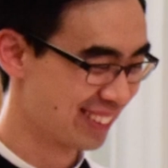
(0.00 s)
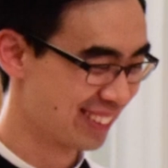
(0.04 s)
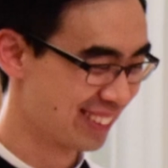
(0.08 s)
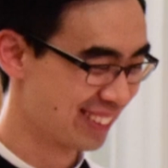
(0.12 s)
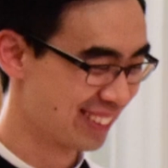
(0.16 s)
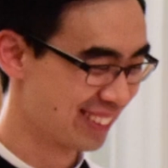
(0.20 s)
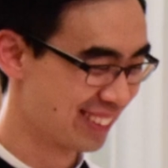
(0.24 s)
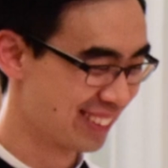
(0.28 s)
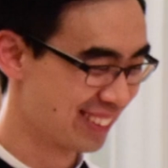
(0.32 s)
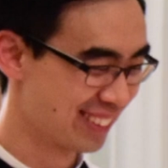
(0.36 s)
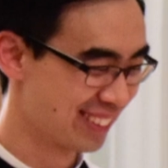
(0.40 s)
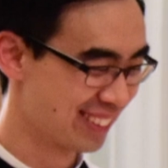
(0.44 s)

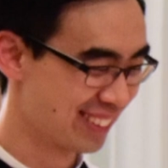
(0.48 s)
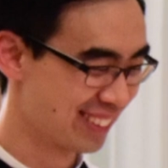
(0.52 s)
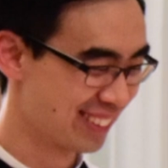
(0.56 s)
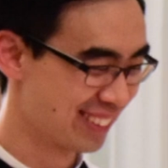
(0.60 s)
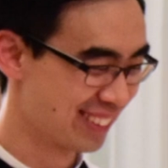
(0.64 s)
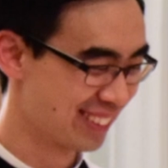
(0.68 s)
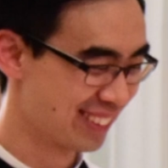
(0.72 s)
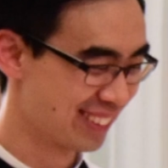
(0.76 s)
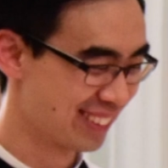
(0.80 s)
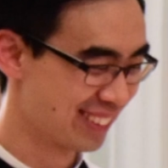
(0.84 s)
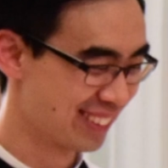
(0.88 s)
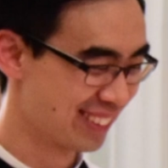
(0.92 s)

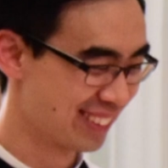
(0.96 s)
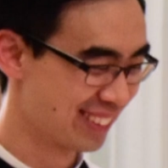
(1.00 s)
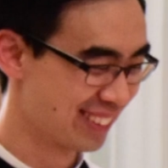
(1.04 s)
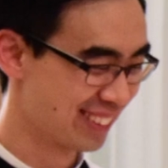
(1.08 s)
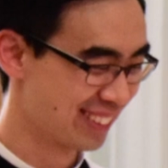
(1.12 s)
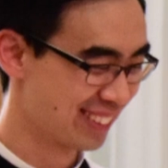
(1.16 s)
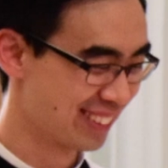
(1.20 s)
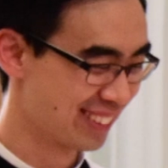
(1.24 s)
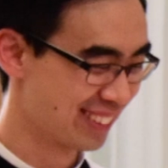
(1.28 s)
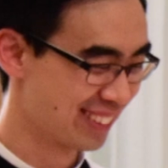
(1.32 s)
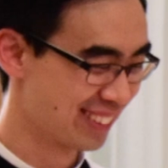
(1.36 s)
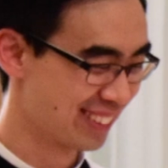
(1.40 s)

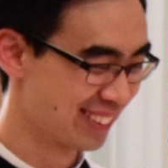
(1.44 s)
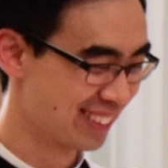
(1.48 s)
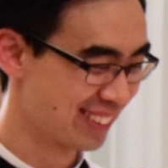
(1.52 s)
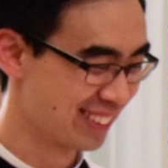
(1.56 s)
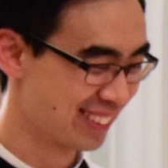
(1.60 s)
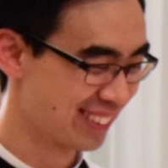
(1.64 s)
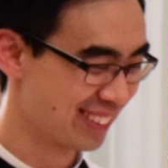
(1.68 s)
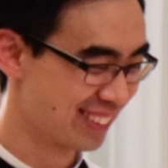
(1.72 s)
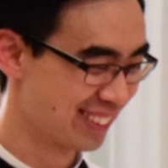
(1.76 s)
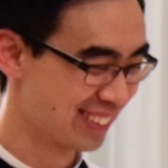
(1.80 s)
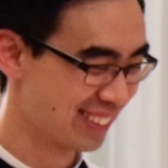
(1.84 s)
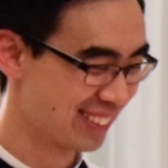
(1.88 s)

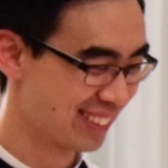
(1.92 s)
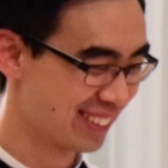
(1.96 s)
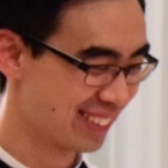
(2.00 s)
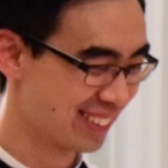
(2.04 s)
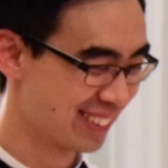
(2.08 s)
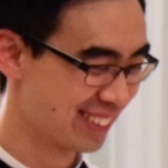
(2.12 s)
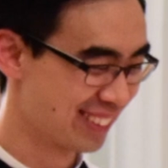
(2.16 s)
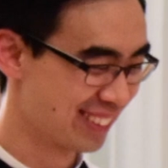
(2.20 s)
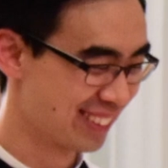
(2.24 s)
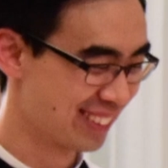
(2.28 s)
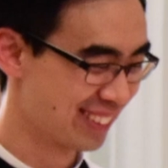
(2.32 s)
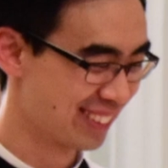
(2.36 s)

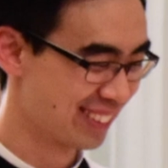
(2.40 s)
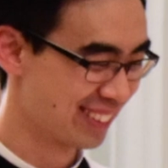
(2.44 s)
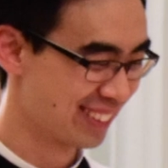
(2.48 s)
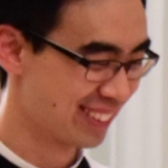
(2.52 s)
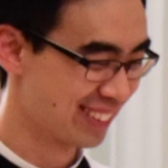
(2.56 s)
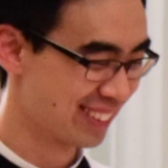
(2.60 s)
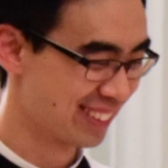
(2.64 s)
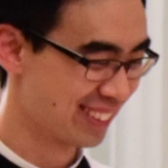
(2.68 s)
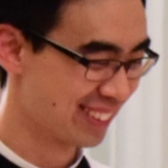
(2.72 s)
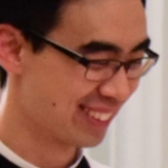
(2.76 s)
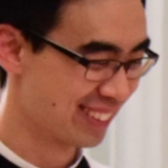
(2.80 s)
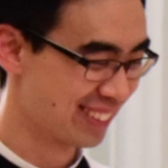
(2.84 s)

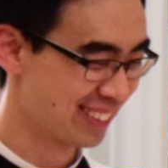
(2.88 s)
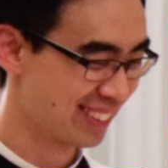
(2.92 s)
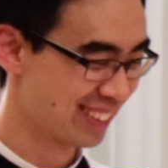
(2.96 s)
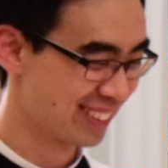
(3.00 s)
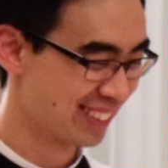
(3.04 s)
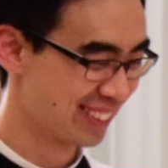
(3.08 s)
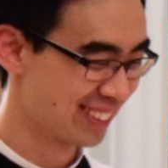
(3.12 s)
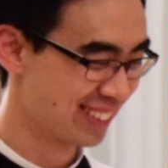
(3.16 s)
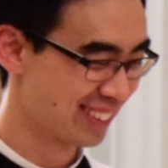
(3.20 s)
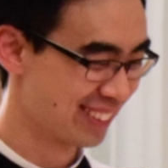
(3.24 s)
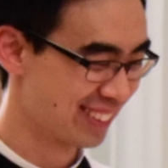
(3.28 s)
Nobody speaks.